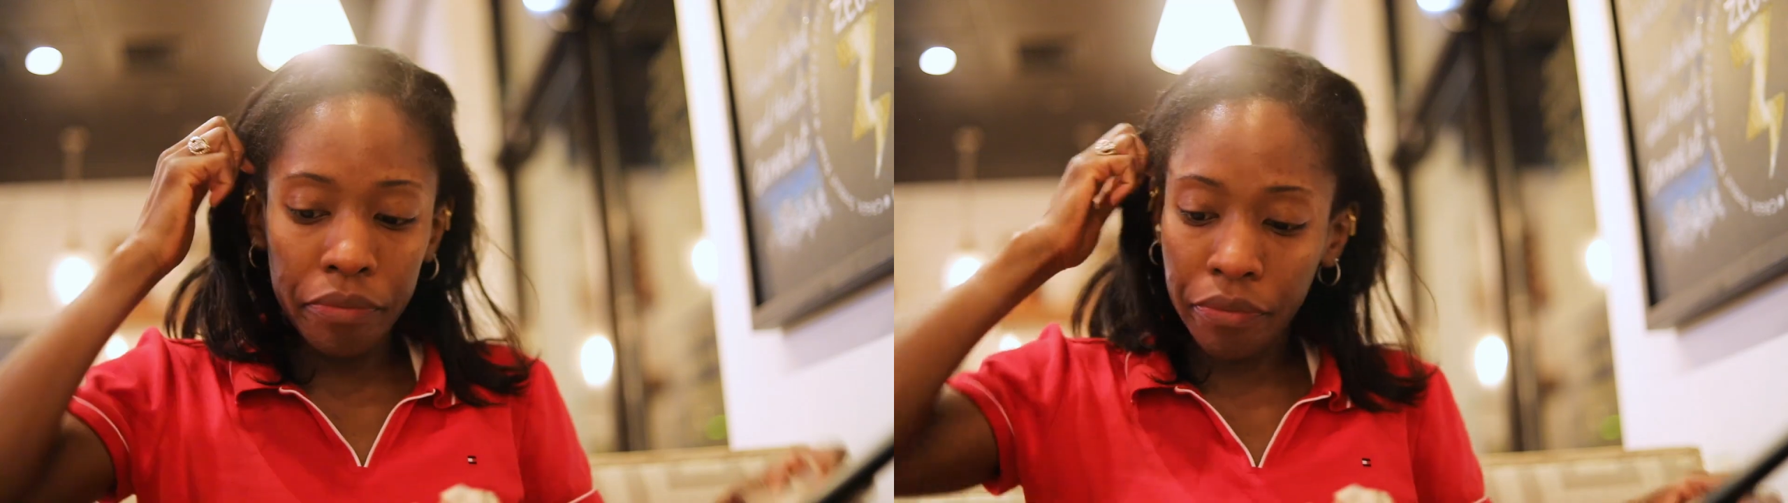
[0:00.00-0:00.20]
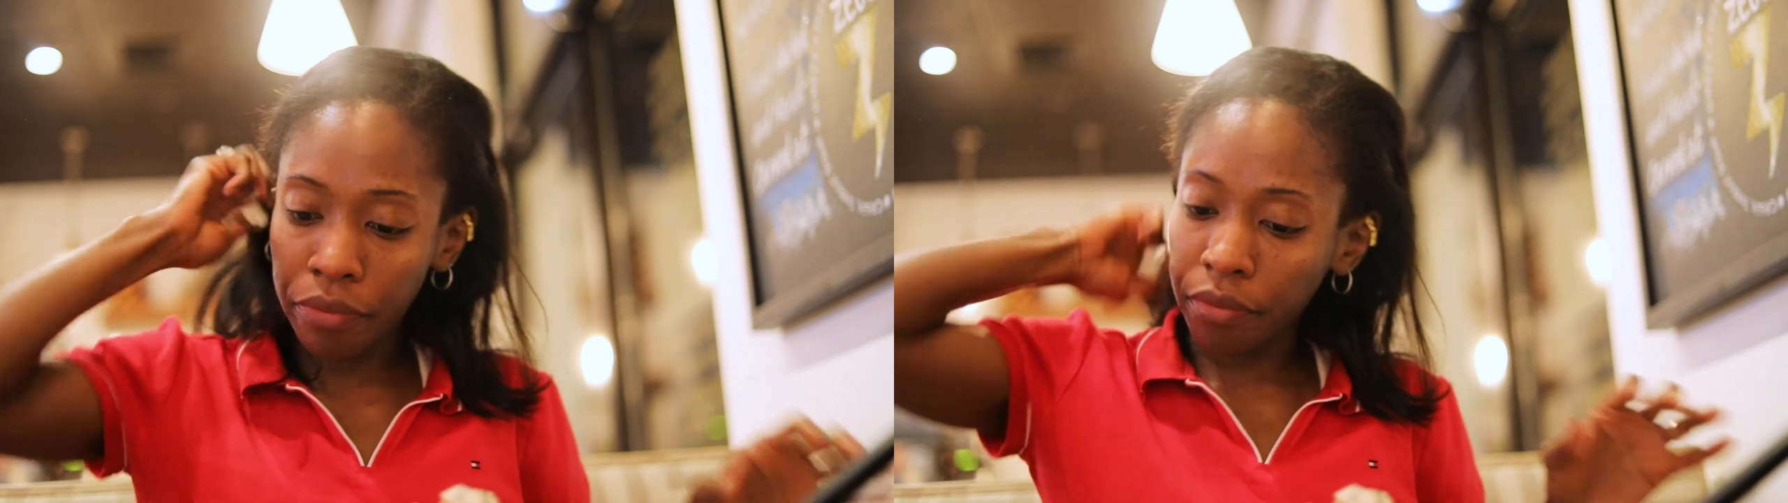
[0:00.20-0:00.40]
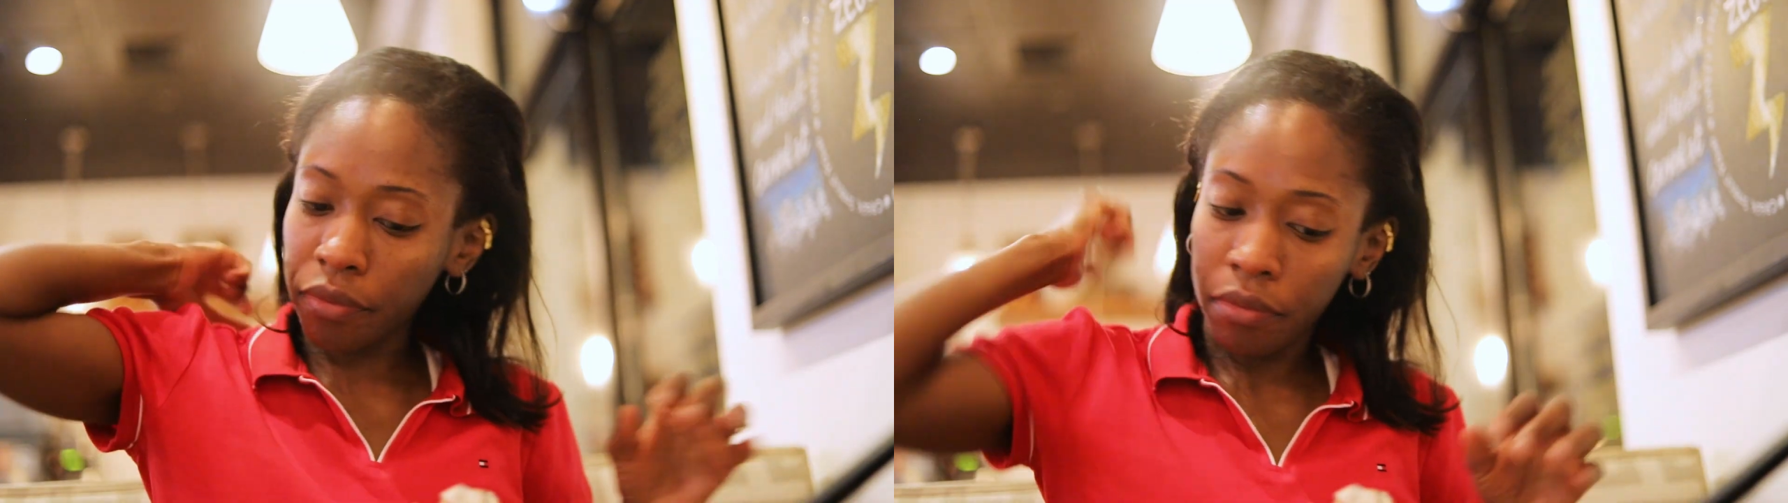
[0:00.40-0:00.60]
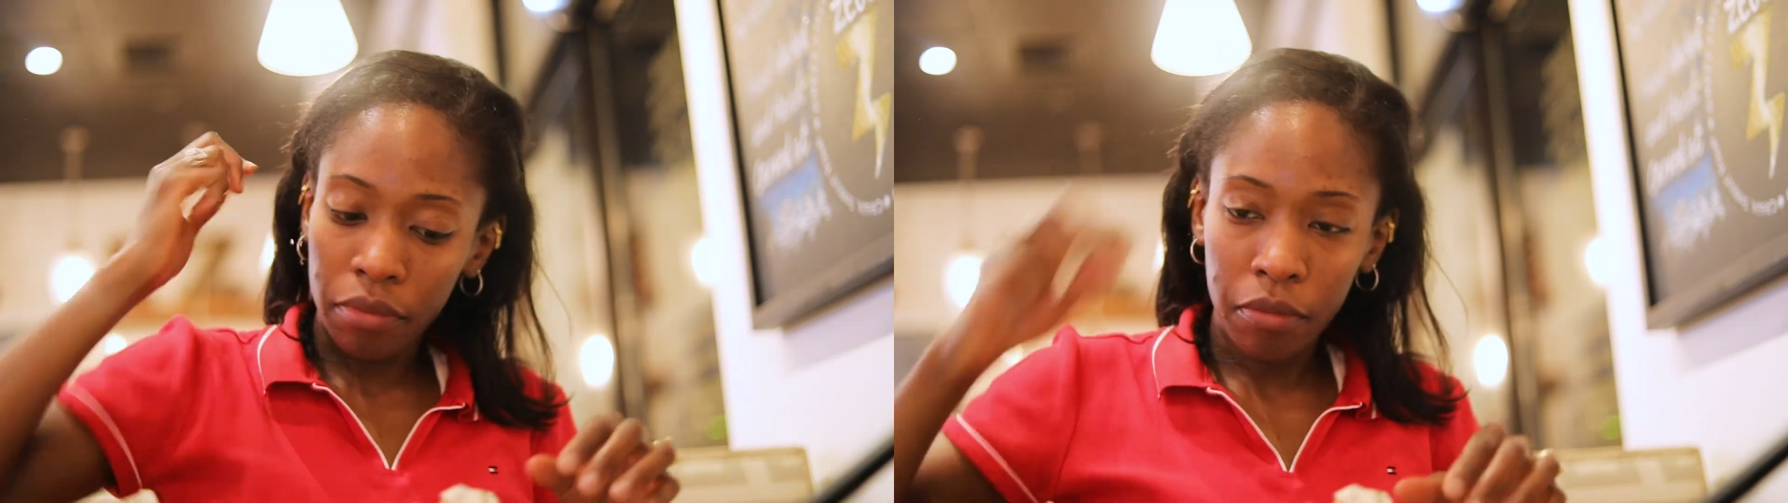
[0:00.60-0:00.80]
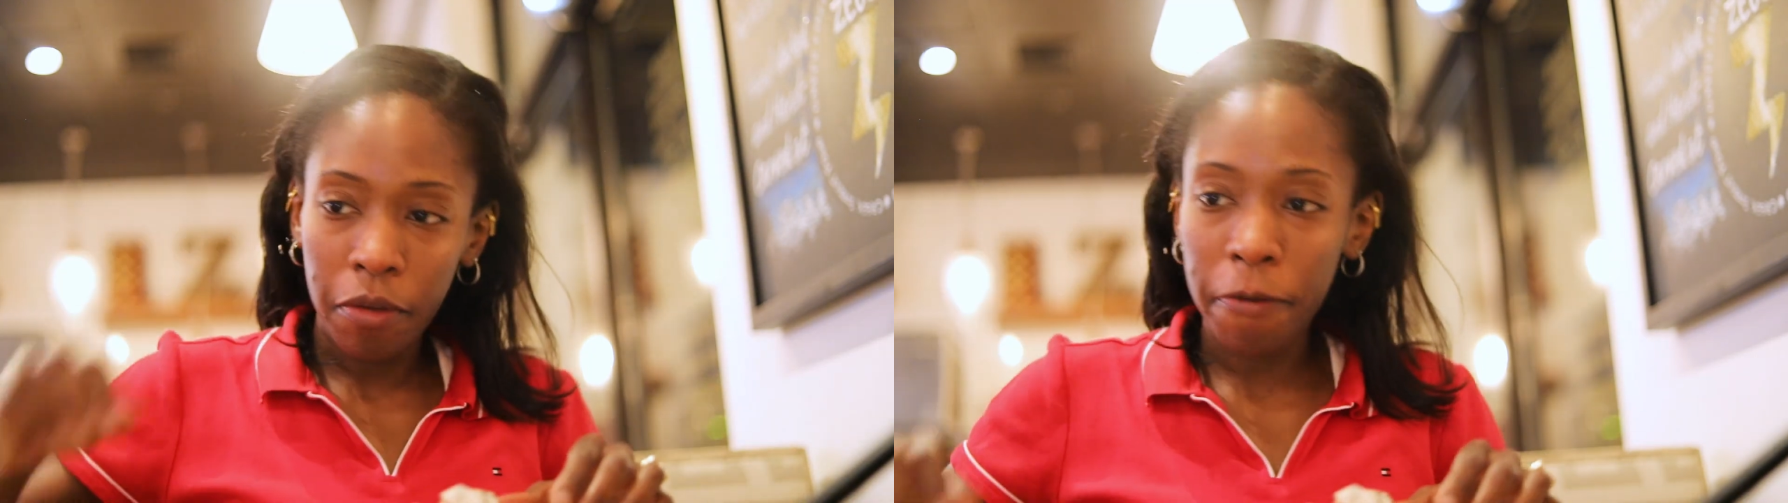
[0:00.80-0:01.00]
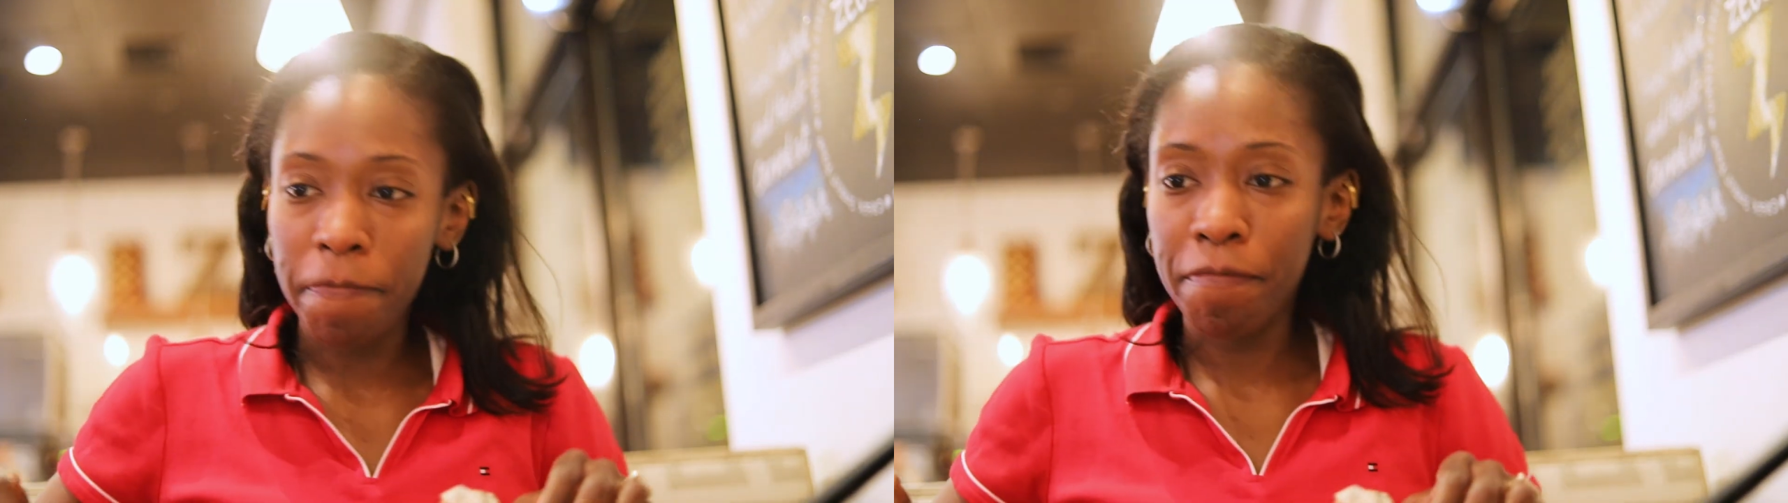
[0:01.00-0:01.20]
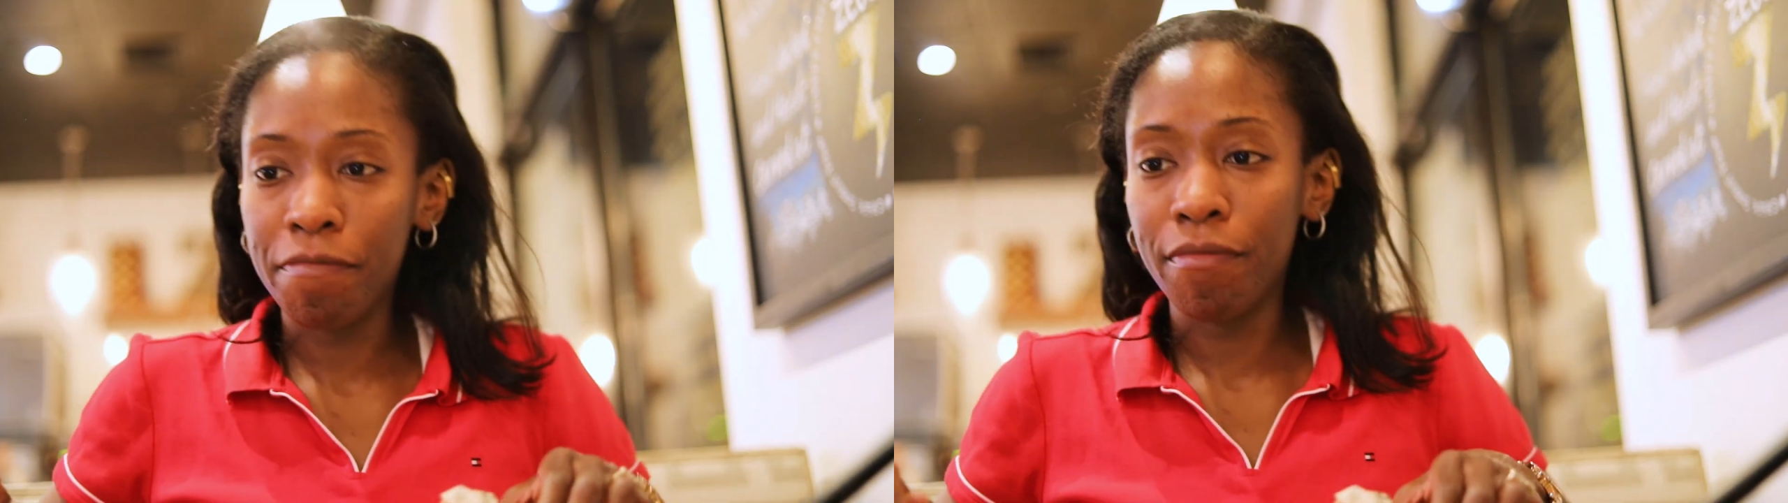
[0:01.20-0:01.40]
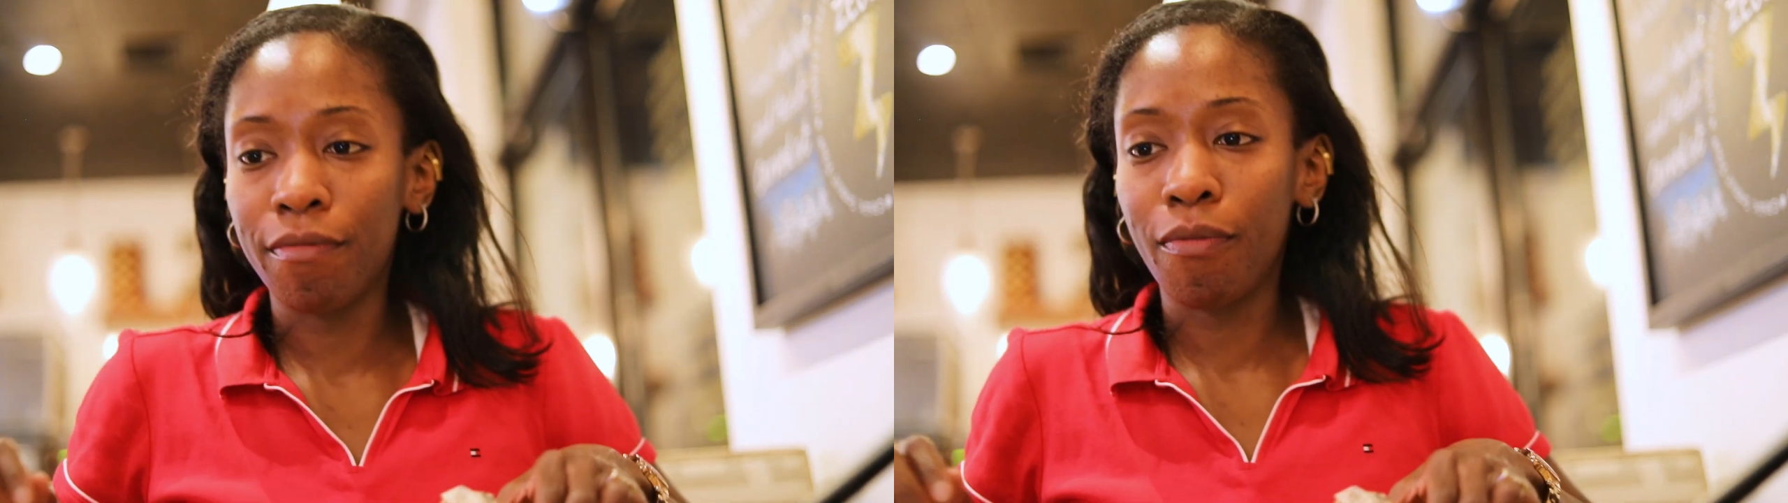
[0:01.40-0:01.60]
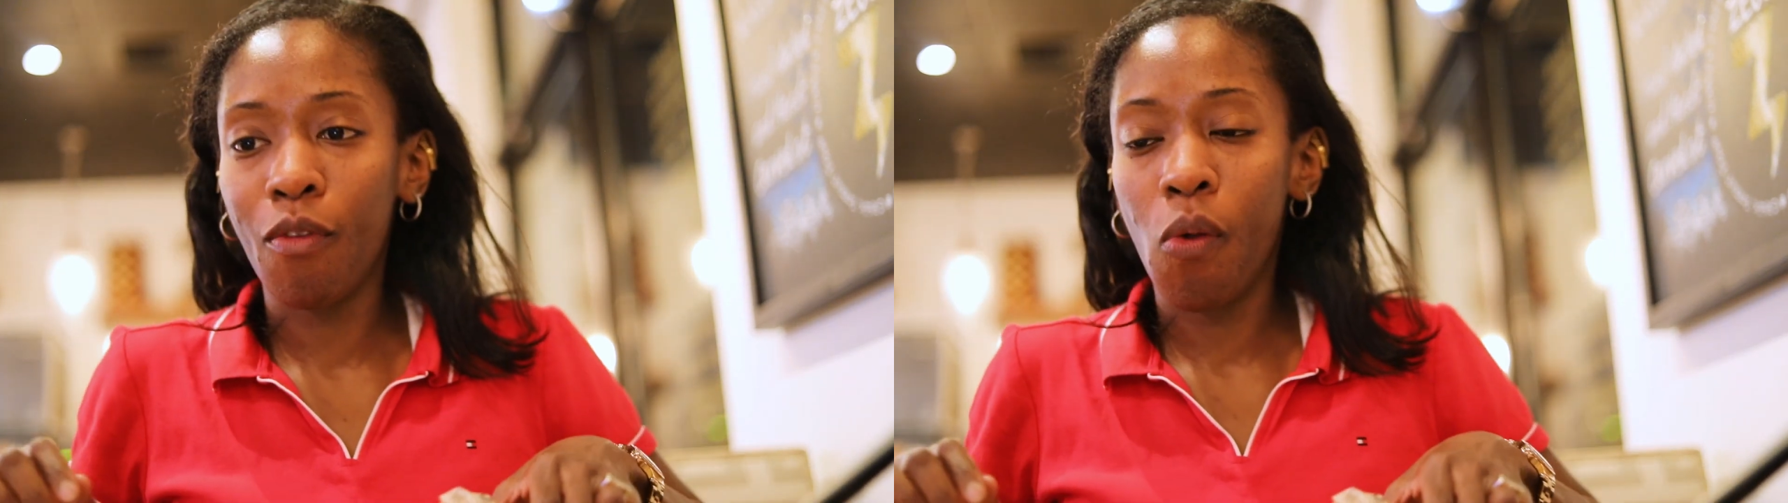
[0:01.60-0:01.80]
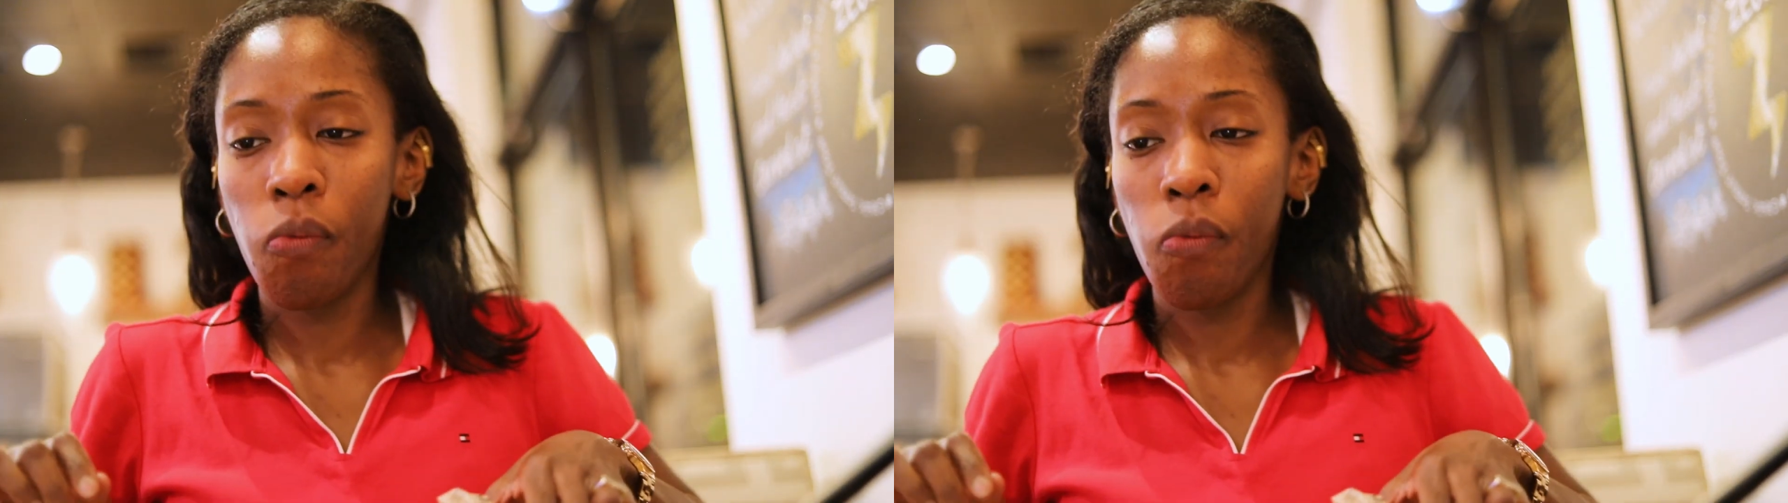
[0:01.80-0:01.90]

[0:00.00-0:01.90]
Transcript: and just dug in